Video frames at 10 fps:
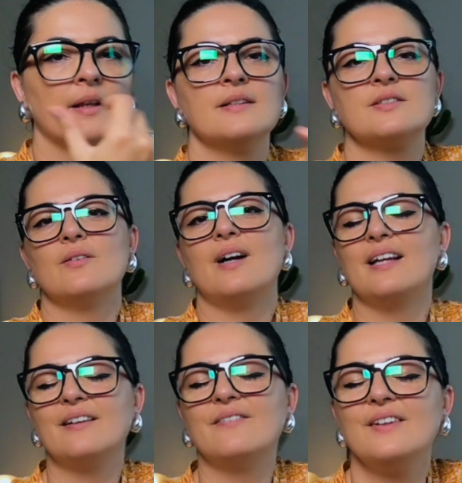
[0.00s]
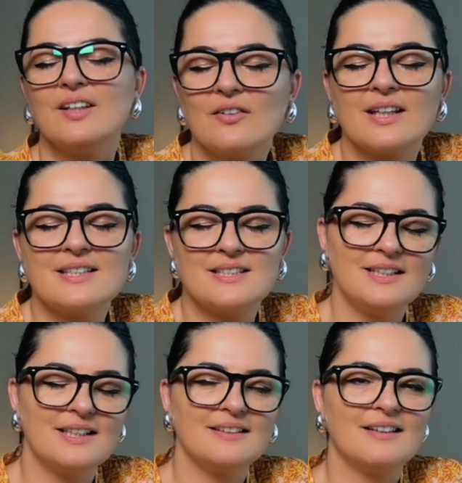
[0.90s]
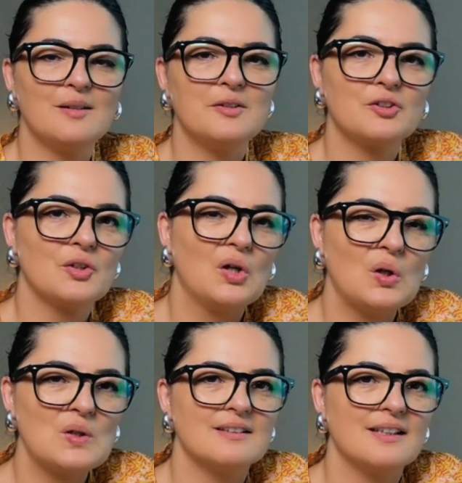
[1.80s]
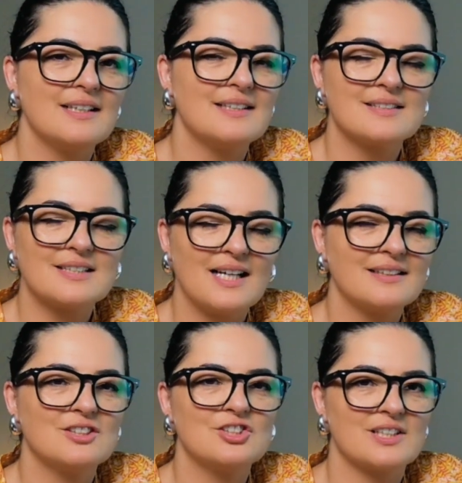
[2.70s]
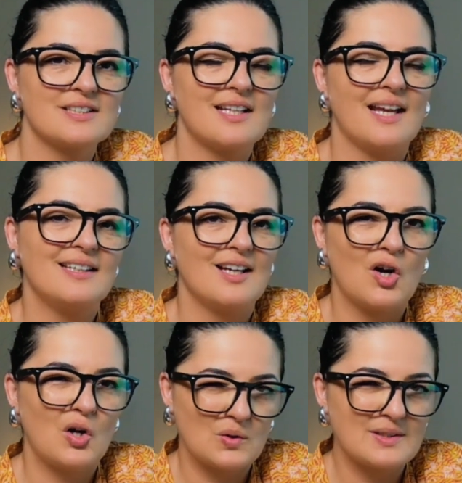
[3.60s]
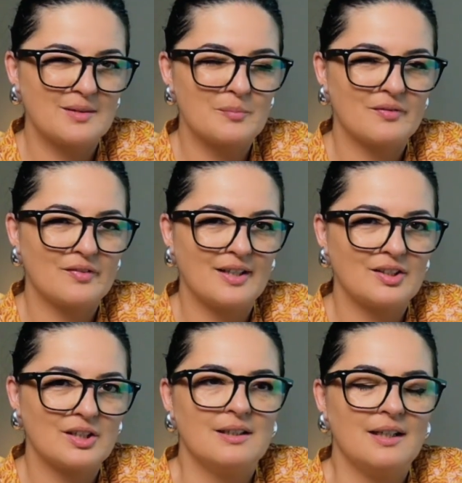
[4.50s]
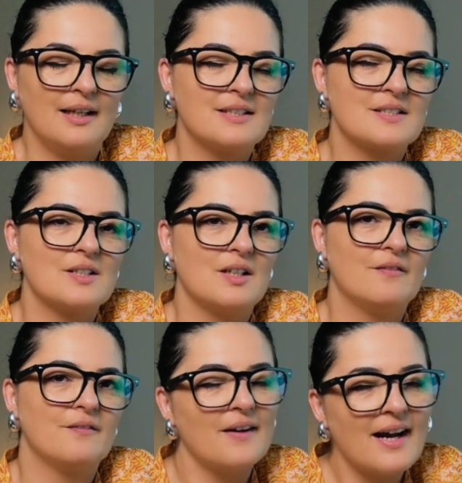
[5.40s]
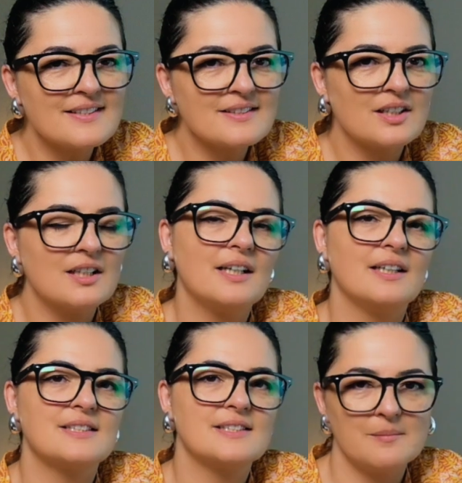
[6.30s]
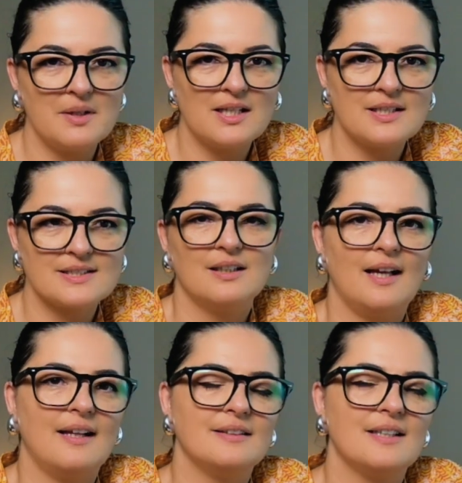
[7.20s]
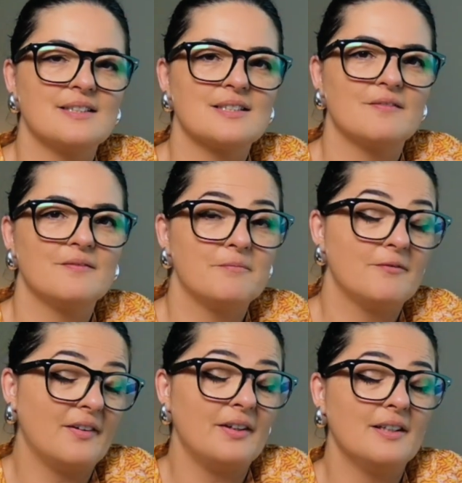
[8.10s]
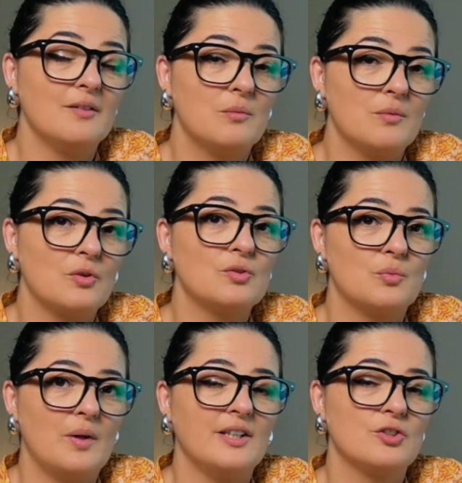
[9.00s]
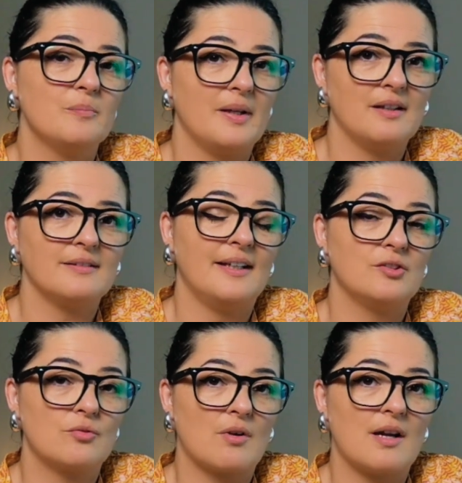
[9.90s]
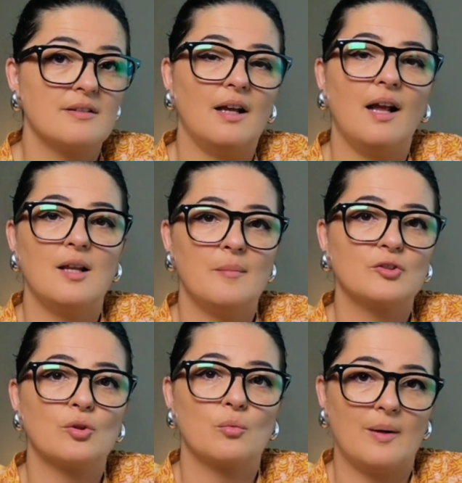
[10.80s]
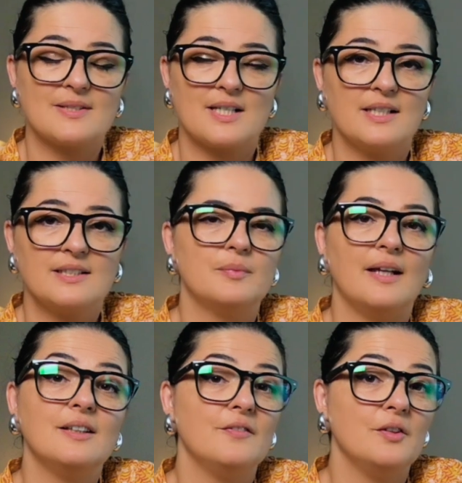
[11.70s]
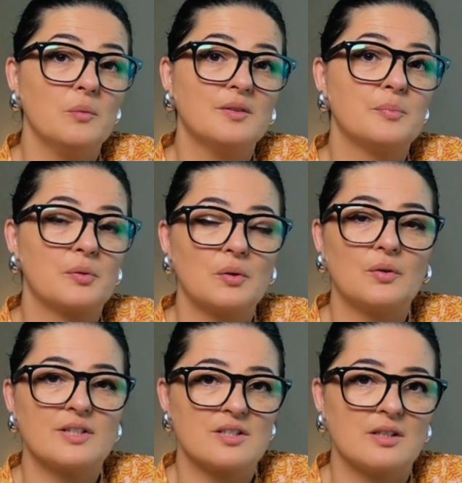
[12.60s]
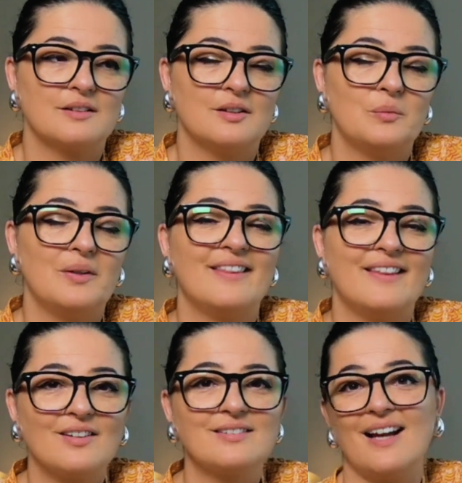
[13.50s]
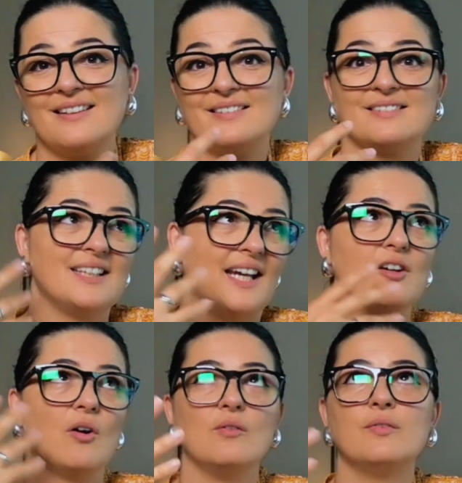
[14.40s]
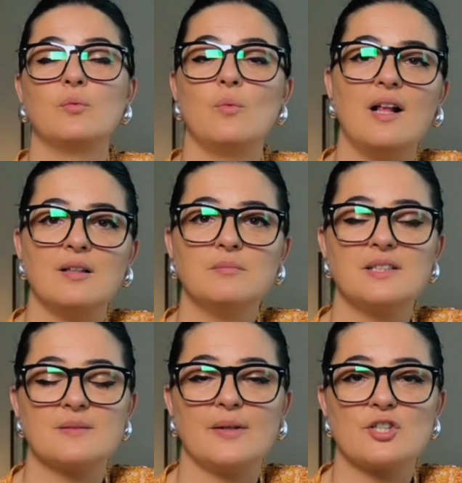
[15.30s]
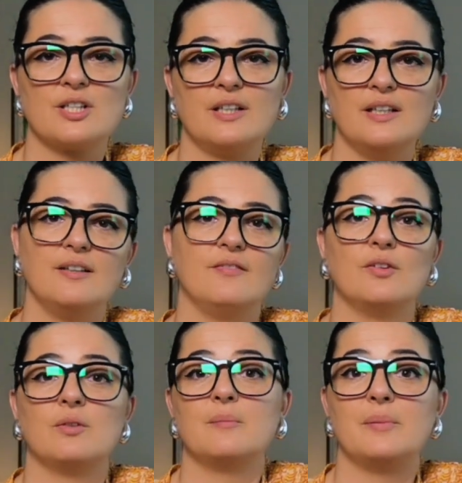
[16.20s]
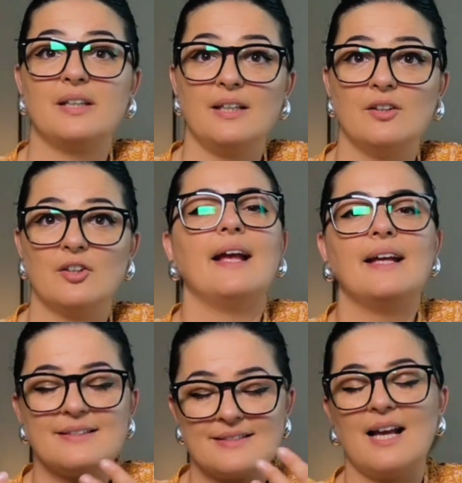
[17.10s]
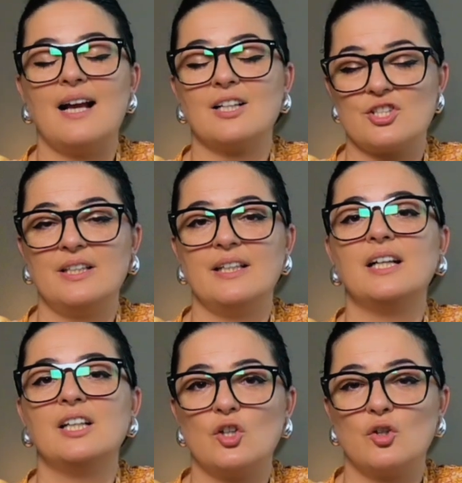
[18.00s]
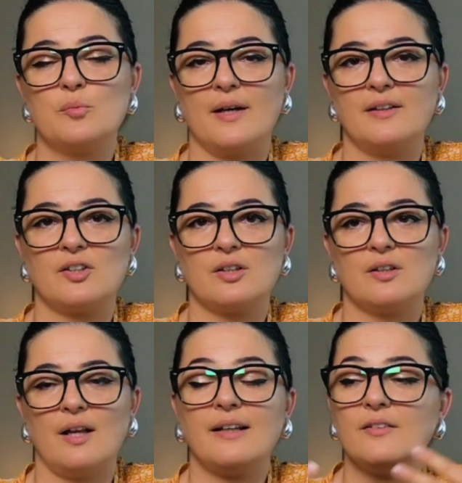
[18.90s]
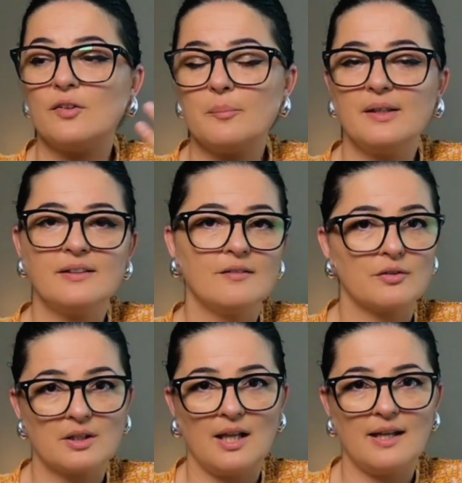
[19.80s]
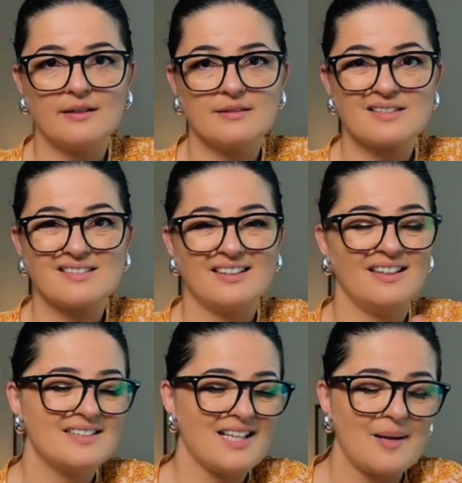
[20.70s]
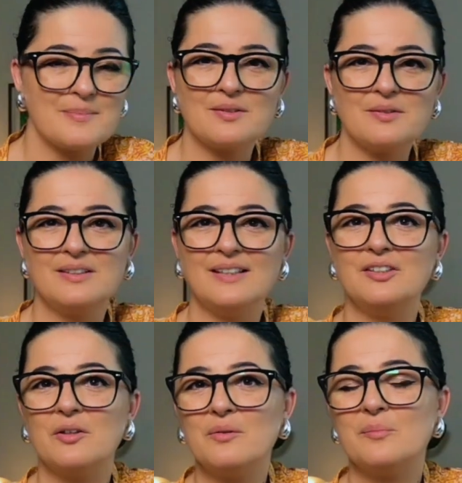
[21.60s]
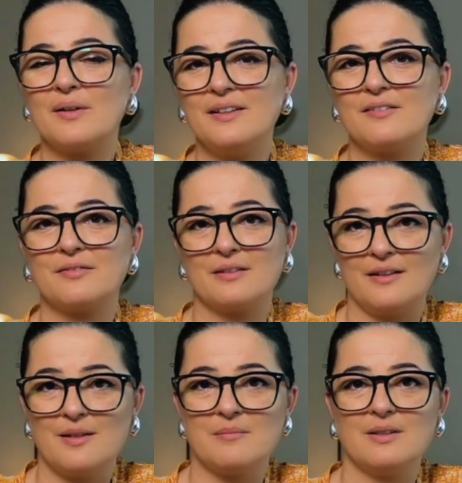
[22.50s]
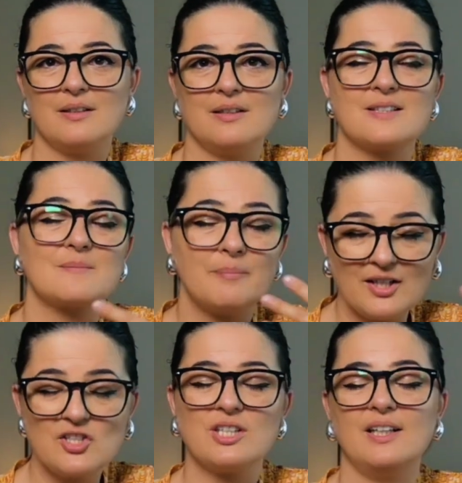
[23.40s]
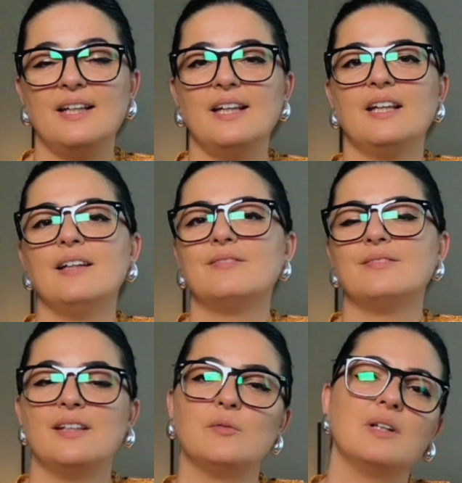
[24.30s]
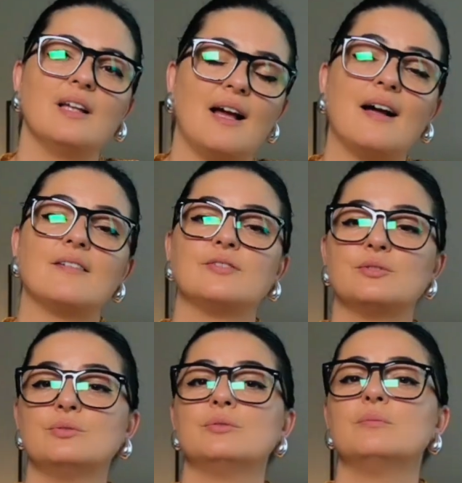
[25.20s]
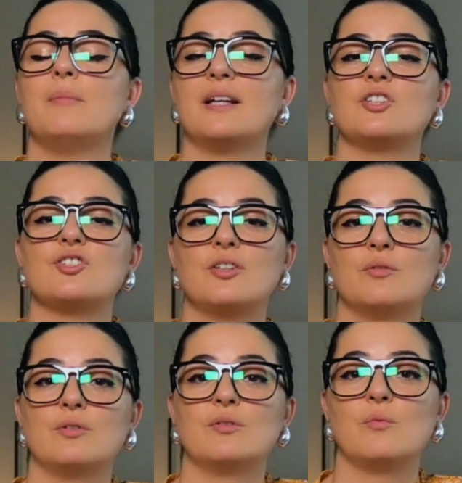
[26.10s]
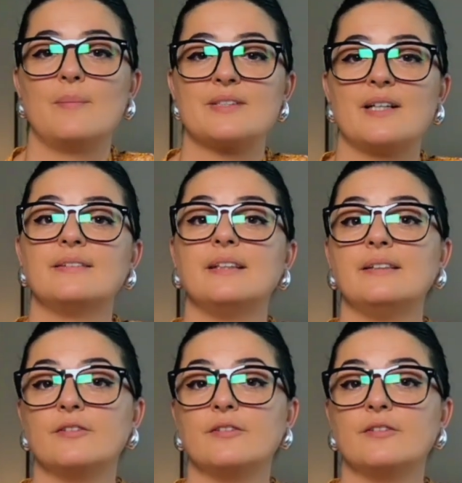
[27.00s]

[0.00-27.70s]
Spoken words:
So I think you can see that Elementor Host is not just any hosting provider. It's faster, it's seamless, and it's a very good way to build and run Elementor websites. And if you want pro results without that tech overwhelm, especially if you're a beginner, it's actually a no-brainer. And if you're building for clients, it's absolutely no-brainer for them, especially if they will have to manage their own website in the